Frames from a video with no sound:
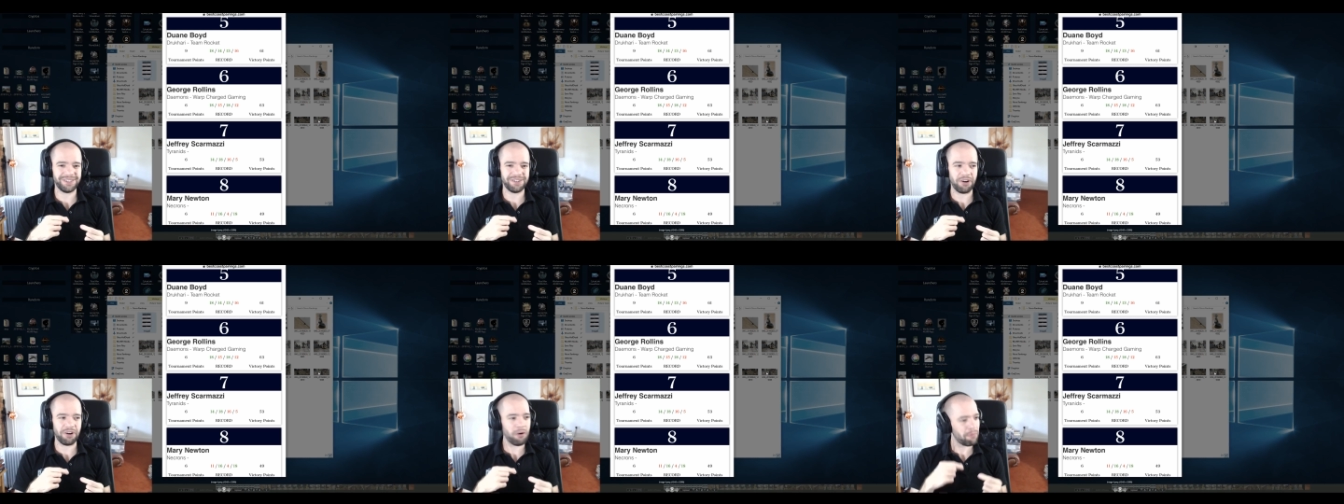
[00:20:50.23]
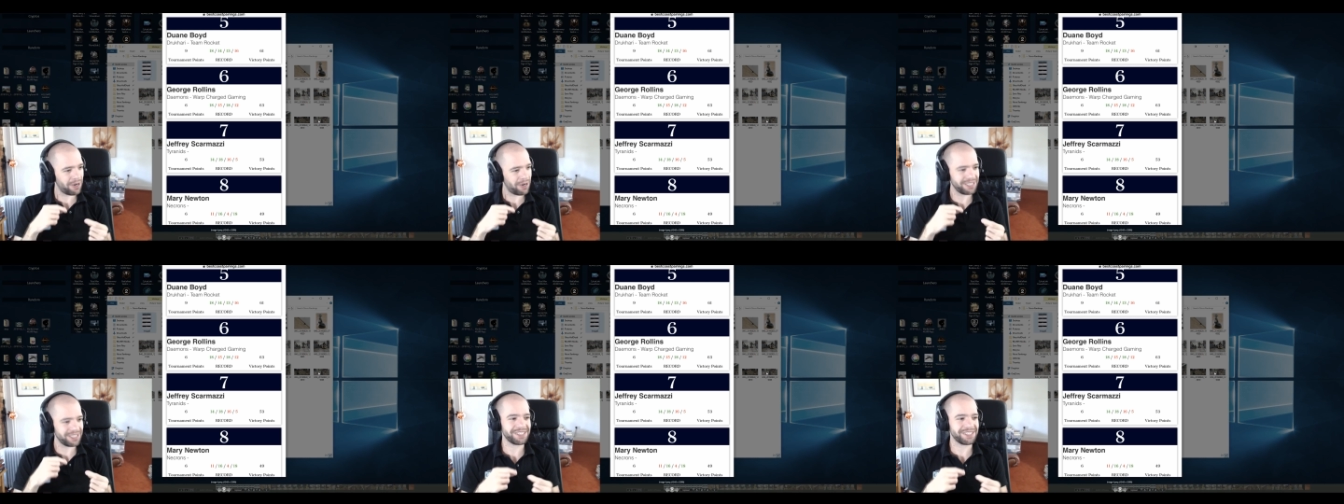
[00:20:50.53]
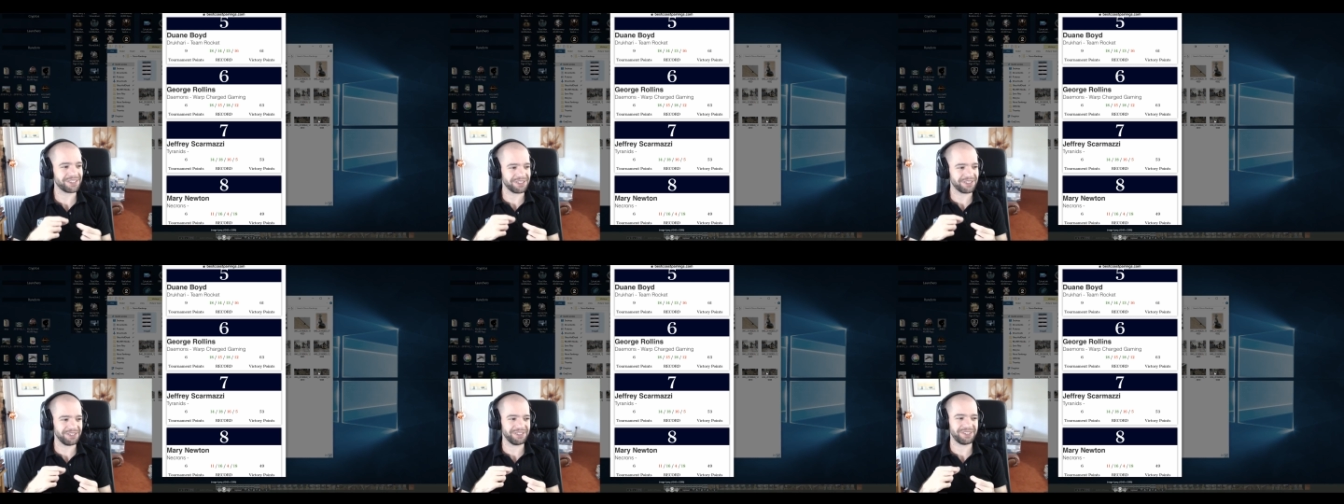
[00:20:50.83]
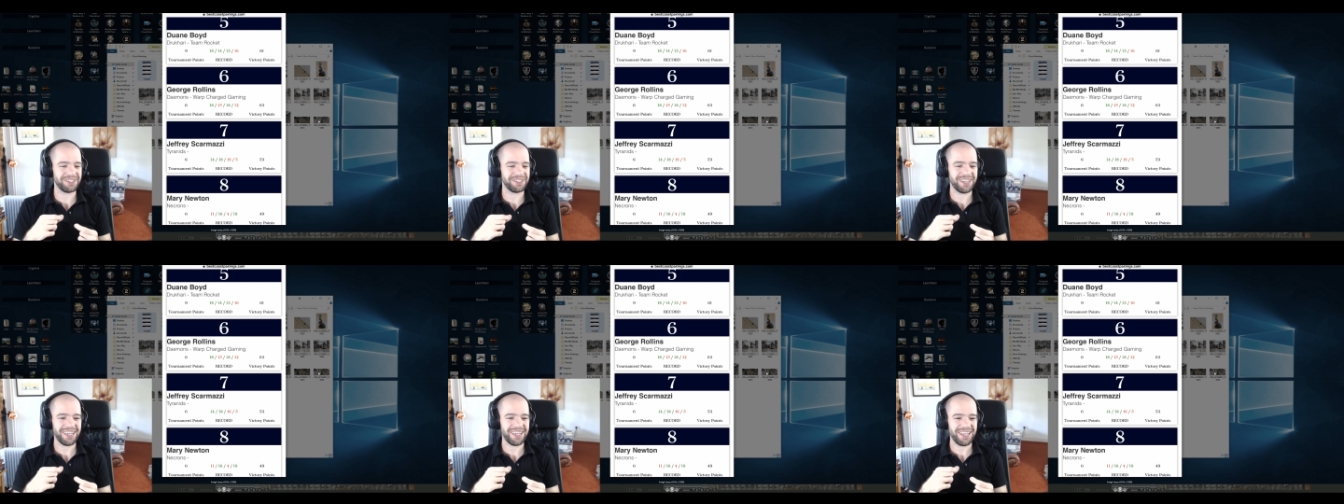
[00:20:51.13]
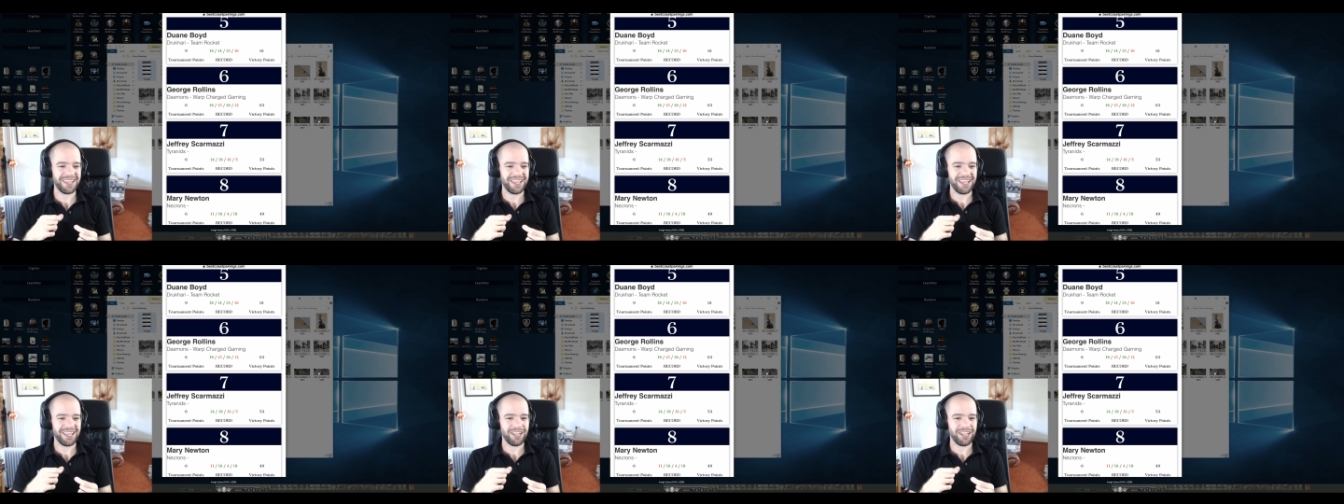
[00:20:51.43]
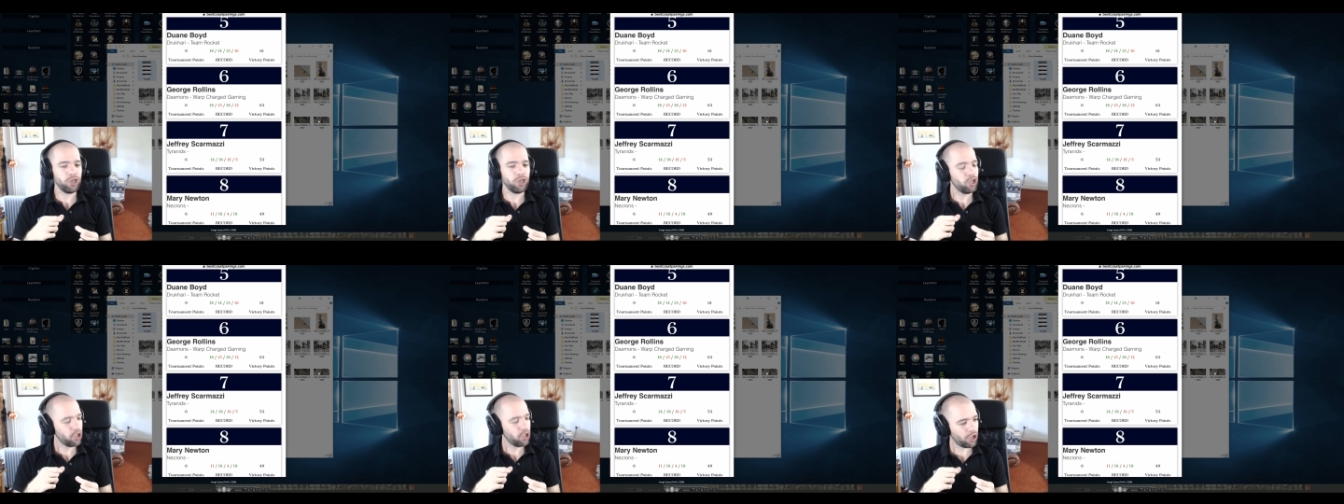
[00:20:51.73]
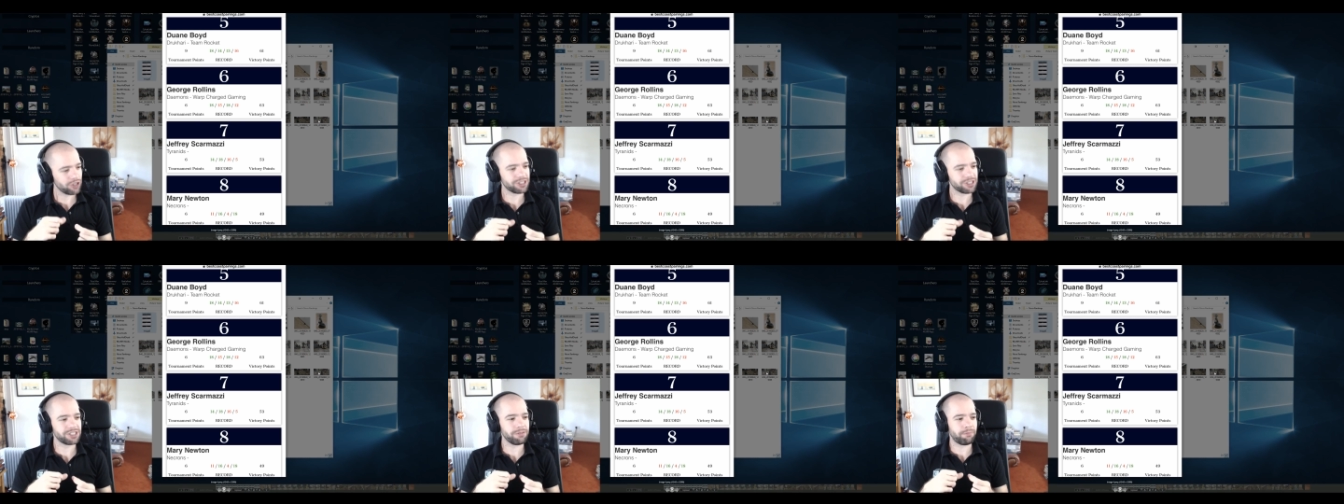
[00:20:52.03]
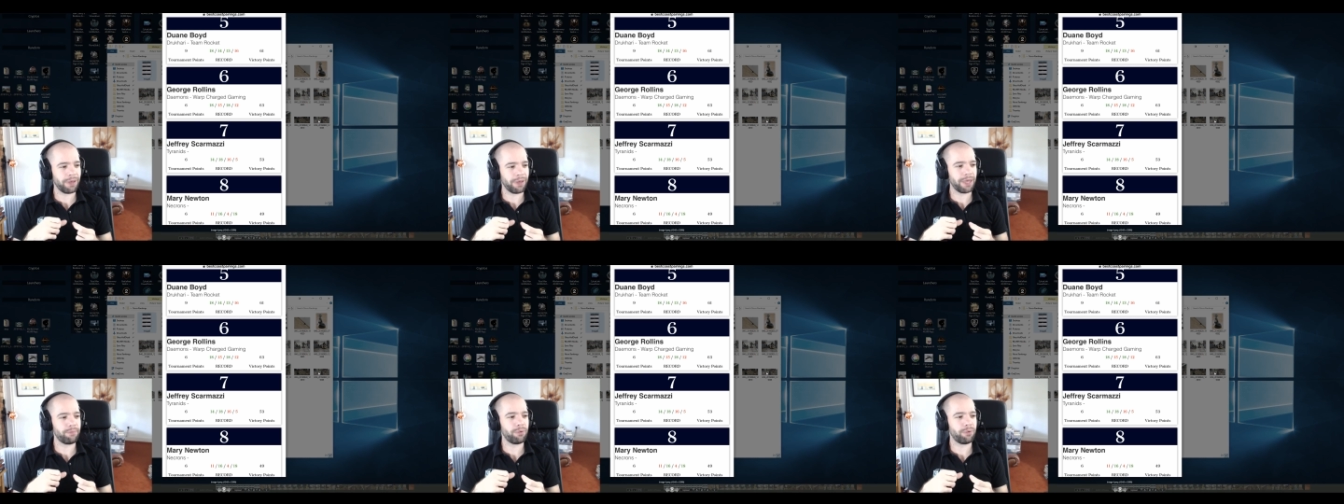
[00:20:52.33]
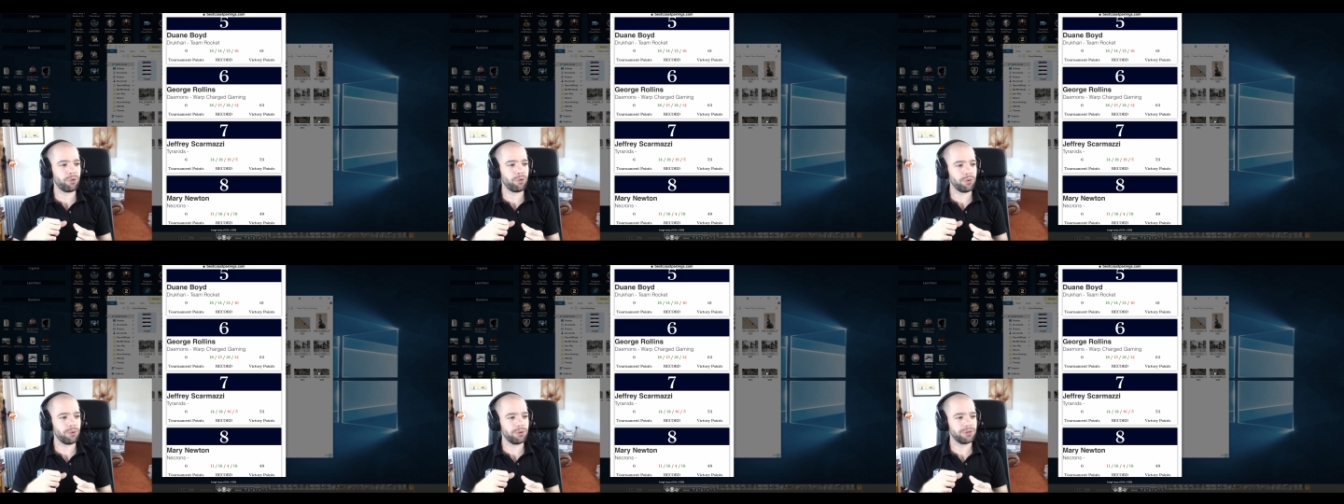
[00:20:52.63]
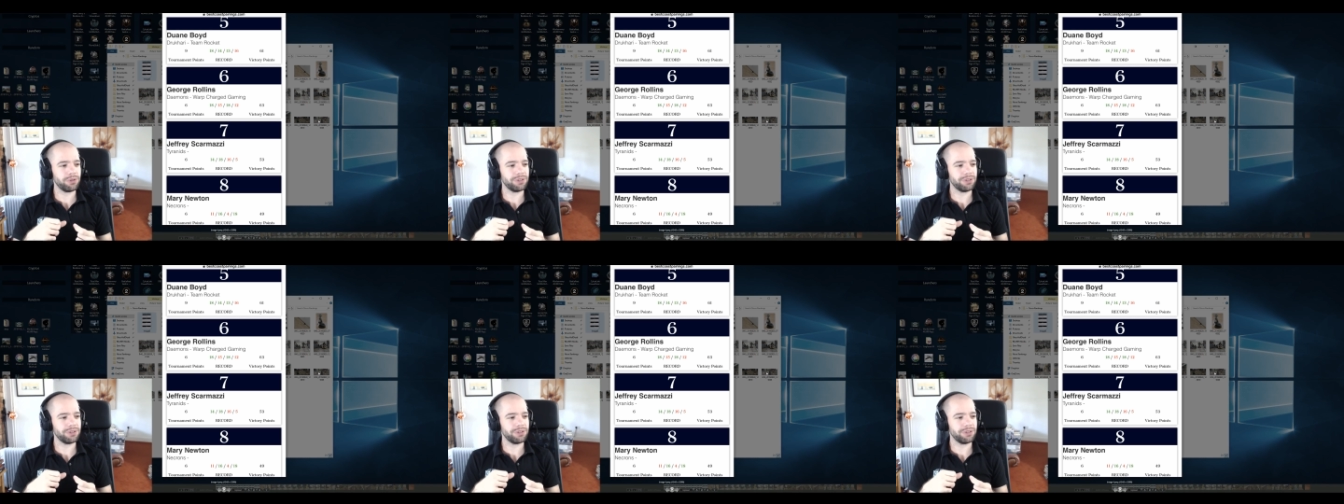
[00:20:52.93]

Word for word: on my Discord, lots of people